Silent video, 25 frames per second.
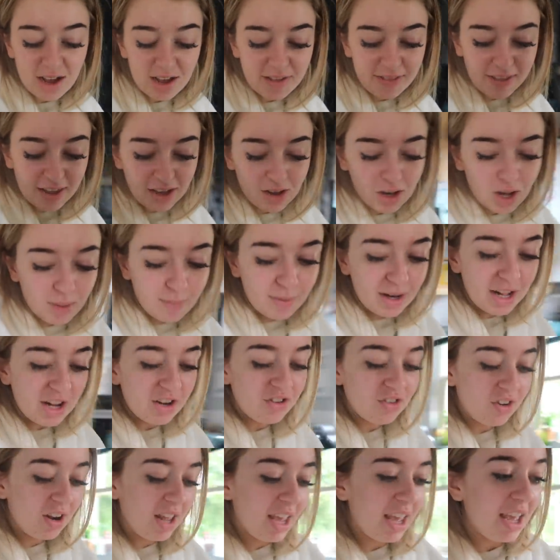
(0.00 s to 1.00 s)
I think I'm
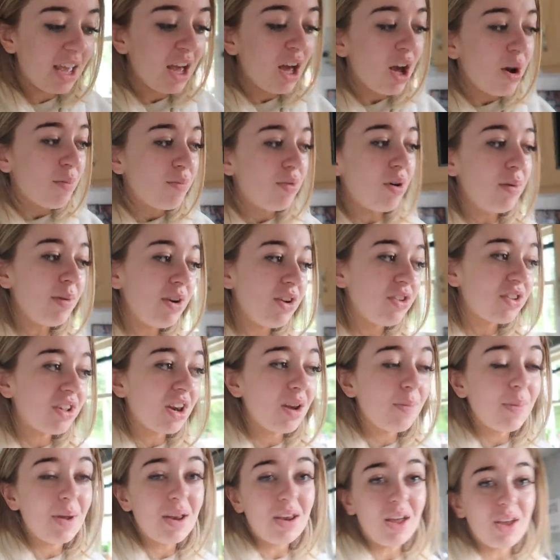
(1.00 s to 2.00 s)
literally probably just
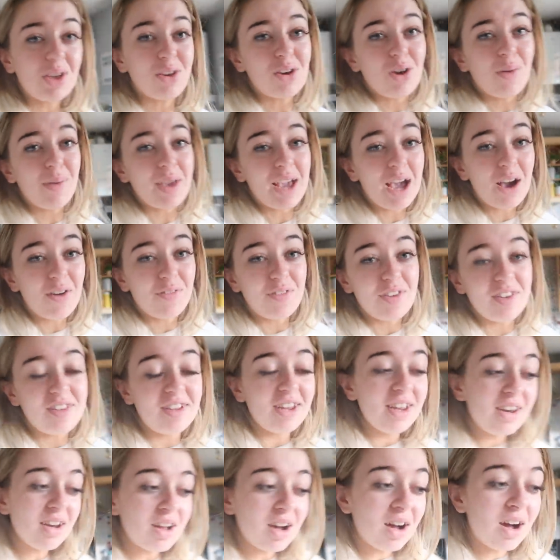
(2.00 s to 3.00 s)
gonna be like going out for
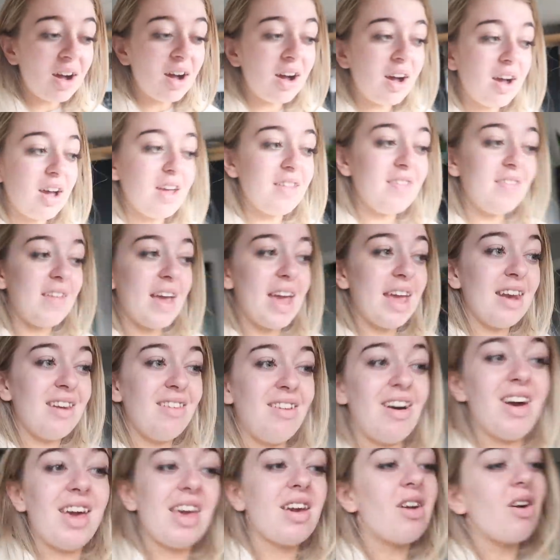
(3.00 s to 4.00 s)
dinner, and then
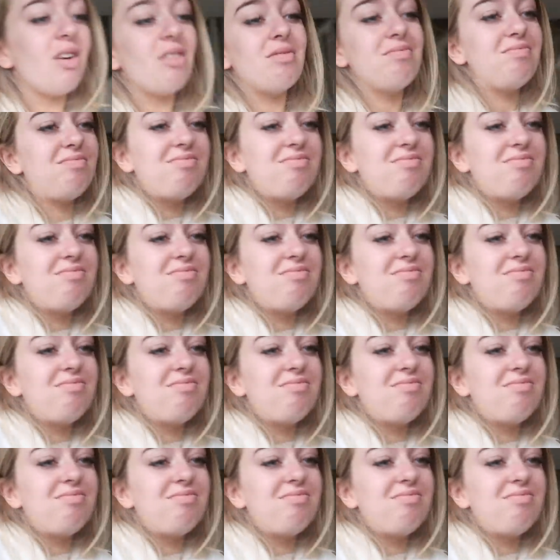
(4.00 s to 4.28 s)
like,